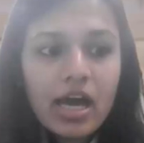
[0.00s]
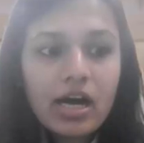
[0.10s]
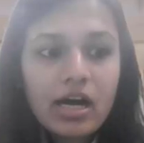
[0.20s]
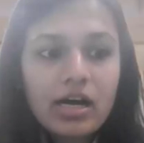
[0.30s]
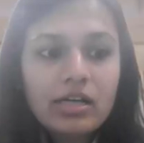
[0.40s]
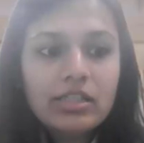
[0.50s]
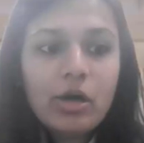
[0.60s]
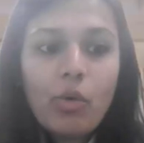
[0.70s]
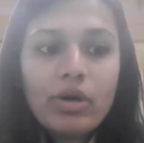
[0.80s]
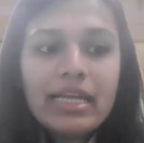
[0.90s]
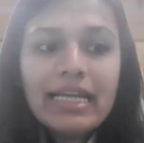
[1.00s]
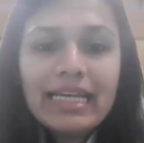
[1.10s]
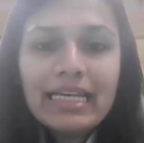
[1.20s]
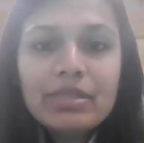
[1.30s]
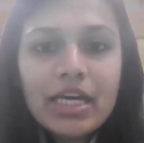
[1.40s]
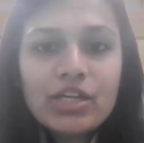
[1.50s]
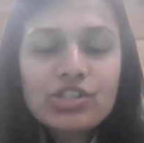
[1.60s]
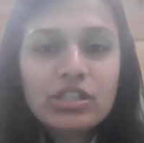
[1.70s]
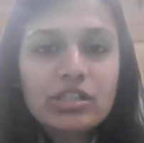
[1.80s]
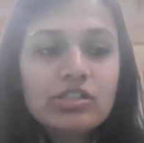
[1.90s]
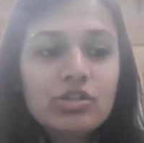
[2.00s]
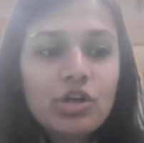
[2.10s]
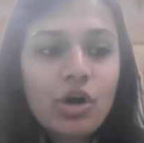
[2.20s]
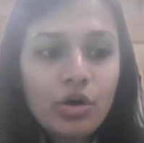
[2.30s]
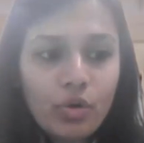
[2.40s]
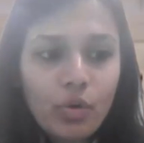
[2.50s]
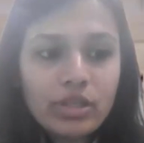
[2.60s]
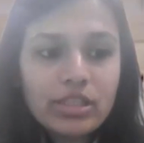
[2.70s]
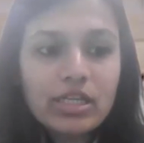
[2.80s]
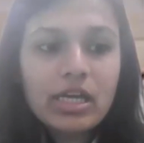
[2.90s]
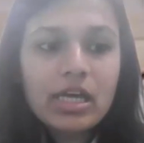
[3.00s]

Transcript: the only limitation to your growth